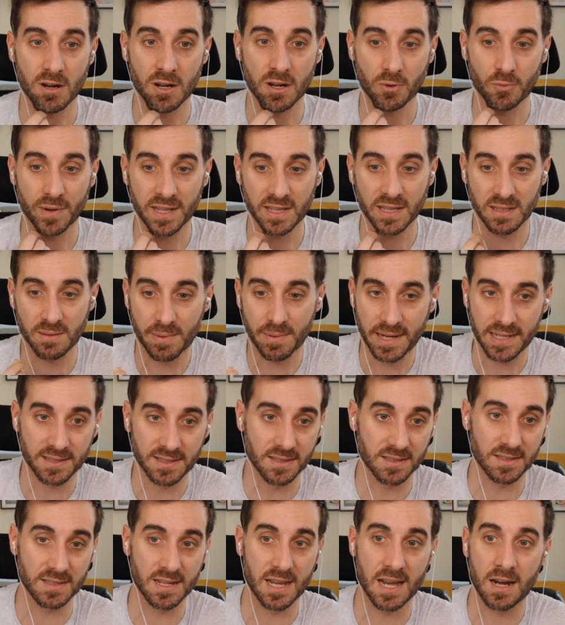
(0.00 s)
on a weekly
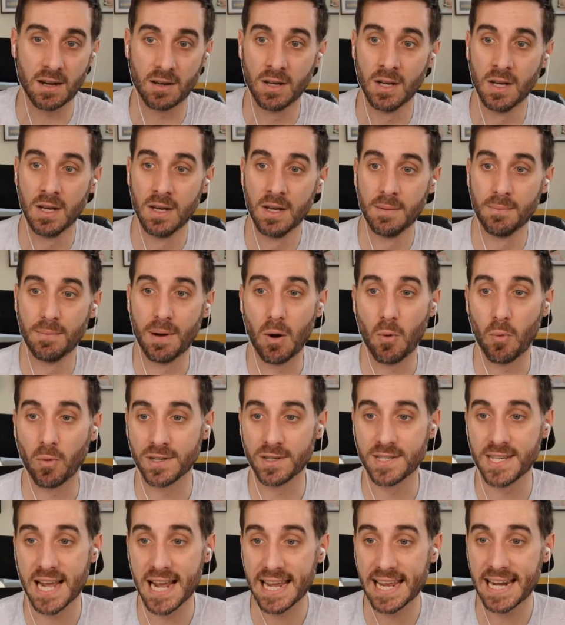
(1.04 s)
basis now, but we're
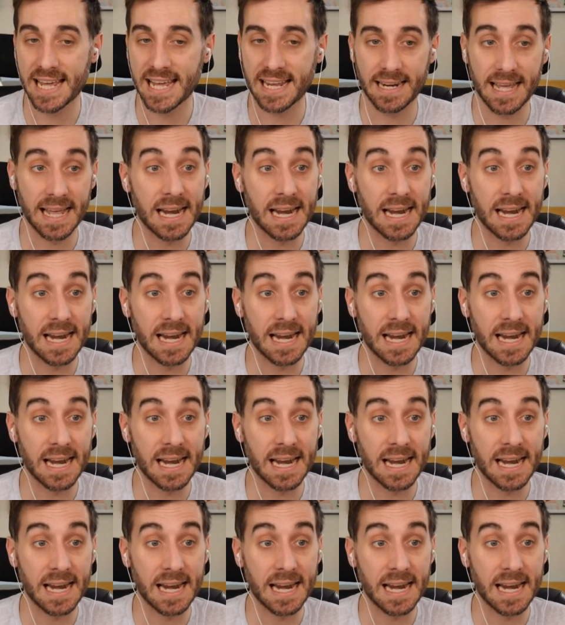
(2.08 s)
digging it.